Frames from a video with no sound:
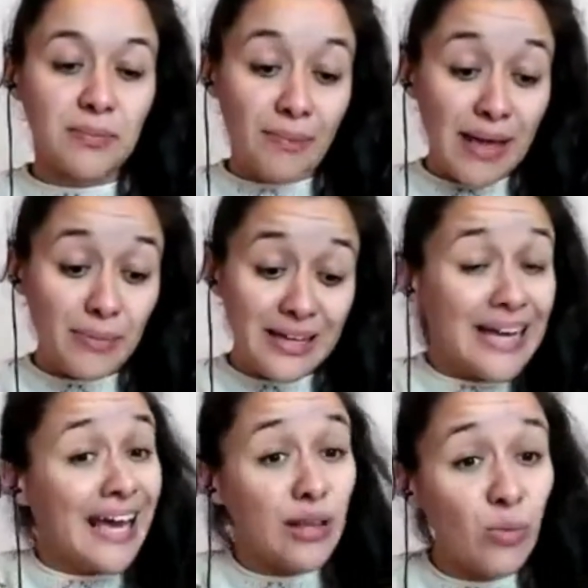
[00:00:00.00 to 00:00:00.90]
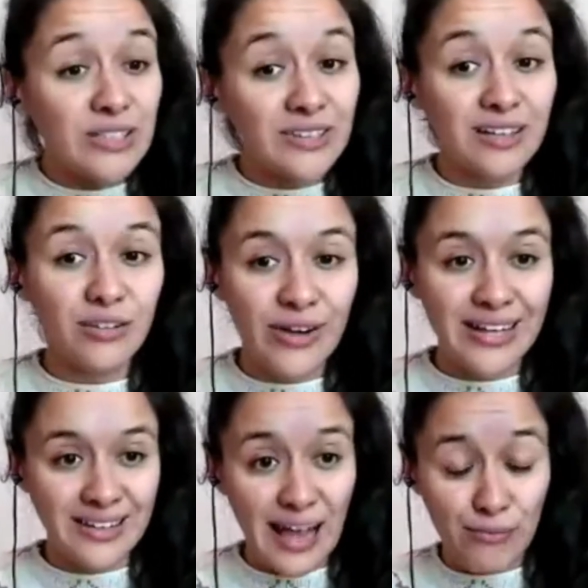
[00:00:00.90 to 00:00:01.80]
maybe it was not the
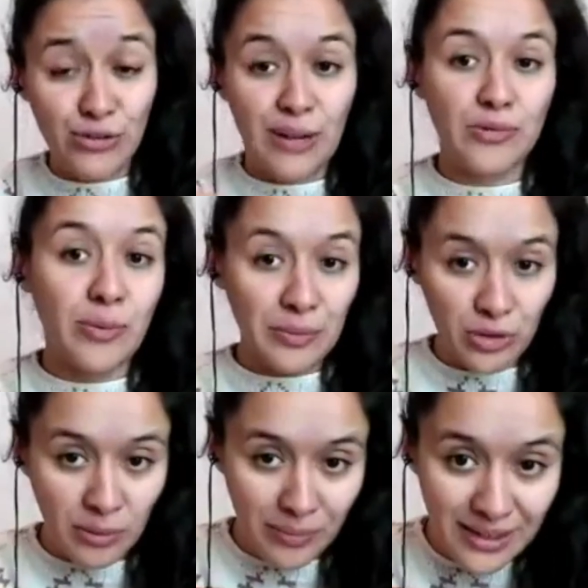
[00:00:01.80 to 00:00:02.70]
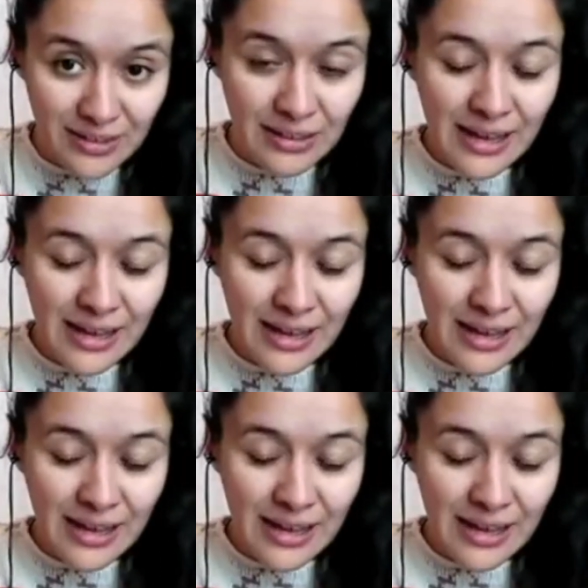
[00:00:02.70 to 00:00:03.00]
right time for them to be able to commit.